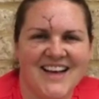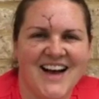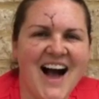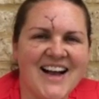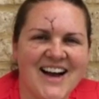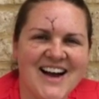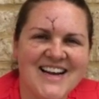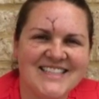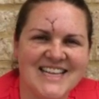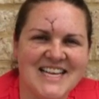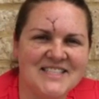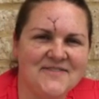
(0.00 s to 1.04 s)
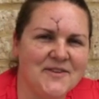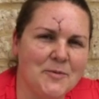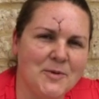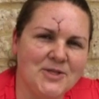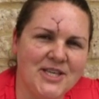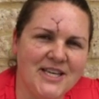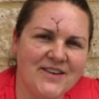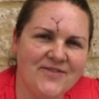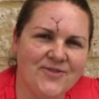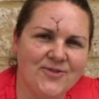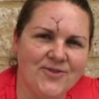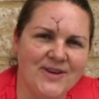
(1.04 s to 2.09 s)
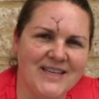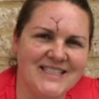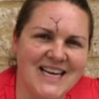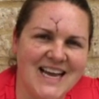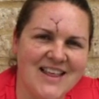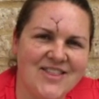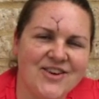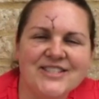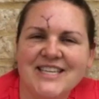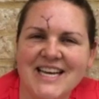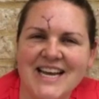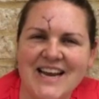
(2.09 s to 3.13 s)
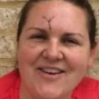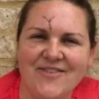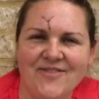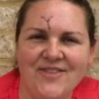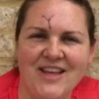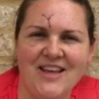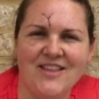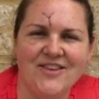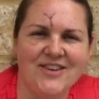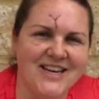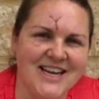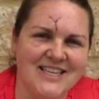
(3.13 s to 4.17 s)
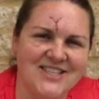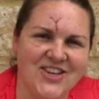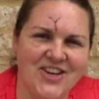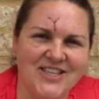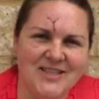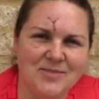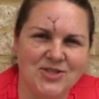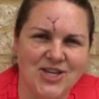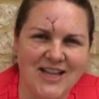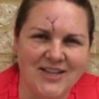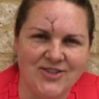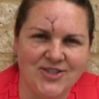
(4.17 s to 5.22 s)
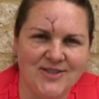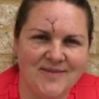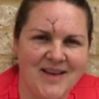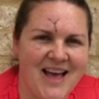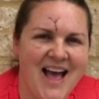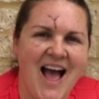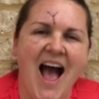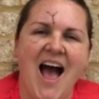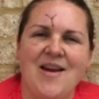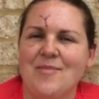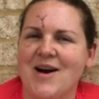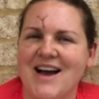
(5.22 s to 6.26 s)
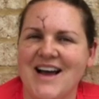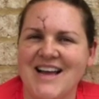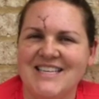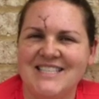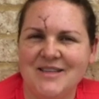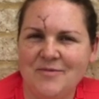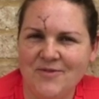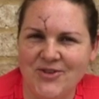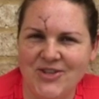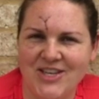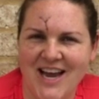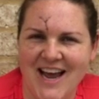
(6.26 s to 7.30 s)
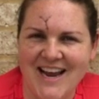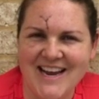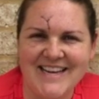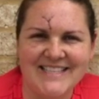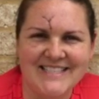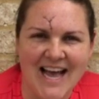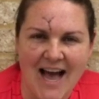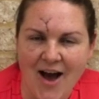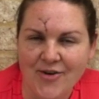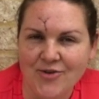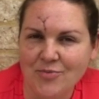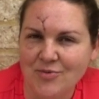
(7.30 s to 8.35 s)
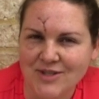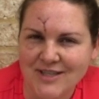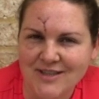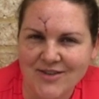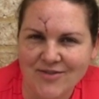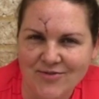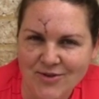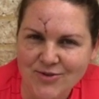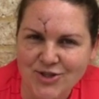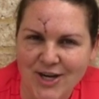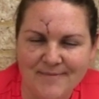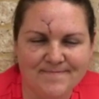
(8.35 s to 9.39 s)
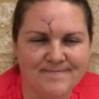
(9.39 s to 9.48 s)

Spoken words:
Hi guys, Lacey Filipich here for day 13 of the 30 Days 30 Tips Challenge. And my tip for you today is how to predict the future.